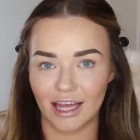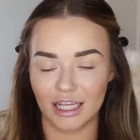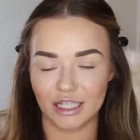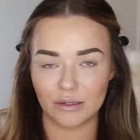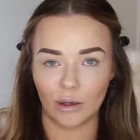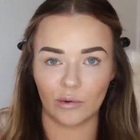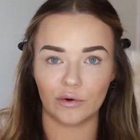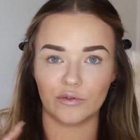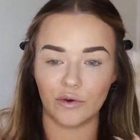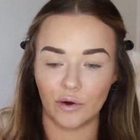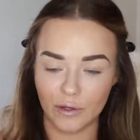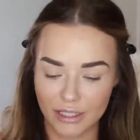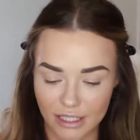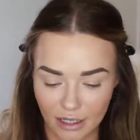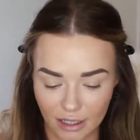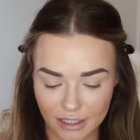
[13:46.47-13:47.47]
That's what we're
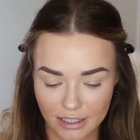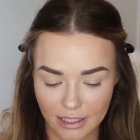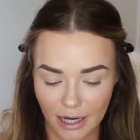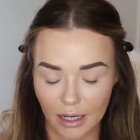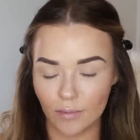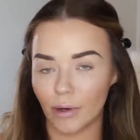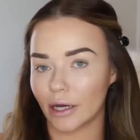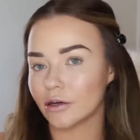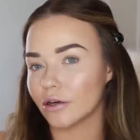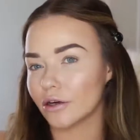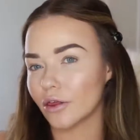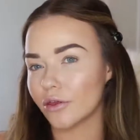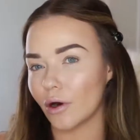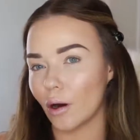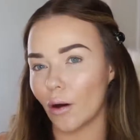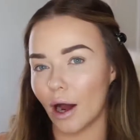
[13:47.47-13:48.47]
focusing on today. But I'm going to
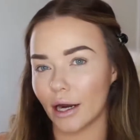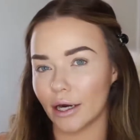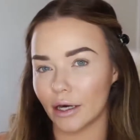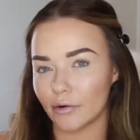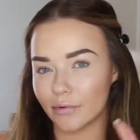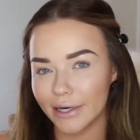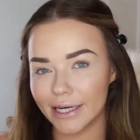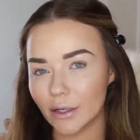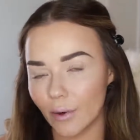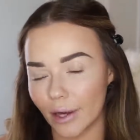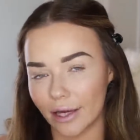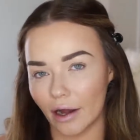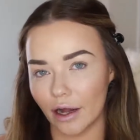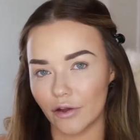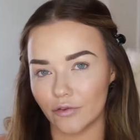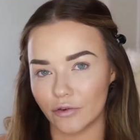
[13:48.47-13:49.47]
throw on a really
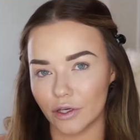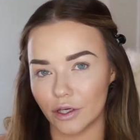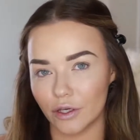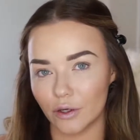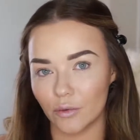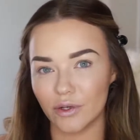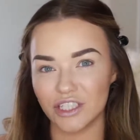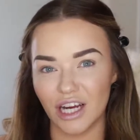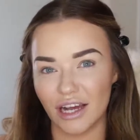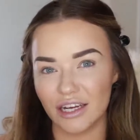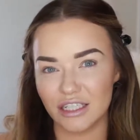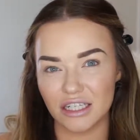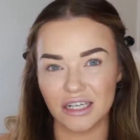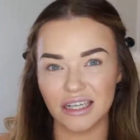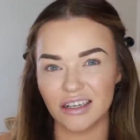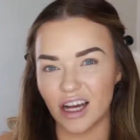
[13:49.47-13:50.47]
quick eye for you, which
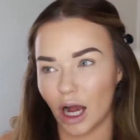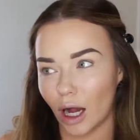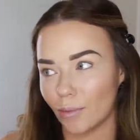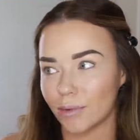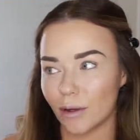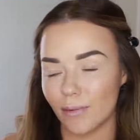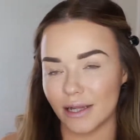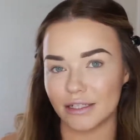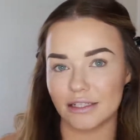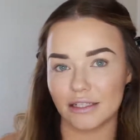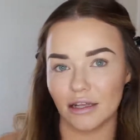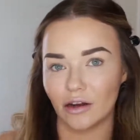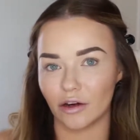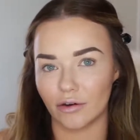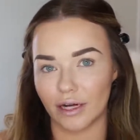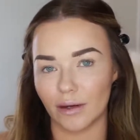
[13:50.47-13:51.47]
actually complements the
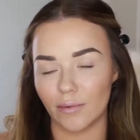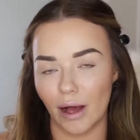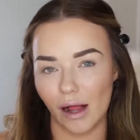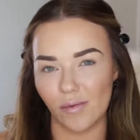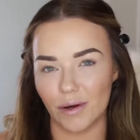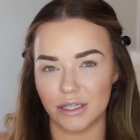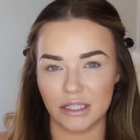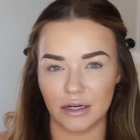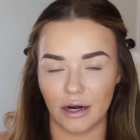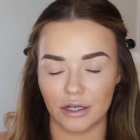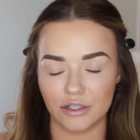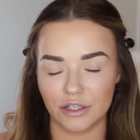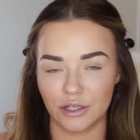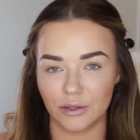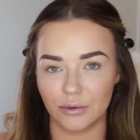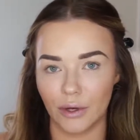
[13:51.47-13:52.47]
look really well, but it's not
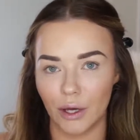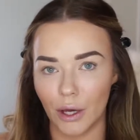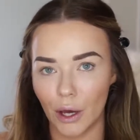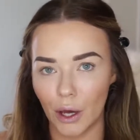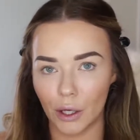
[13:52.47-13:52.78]
too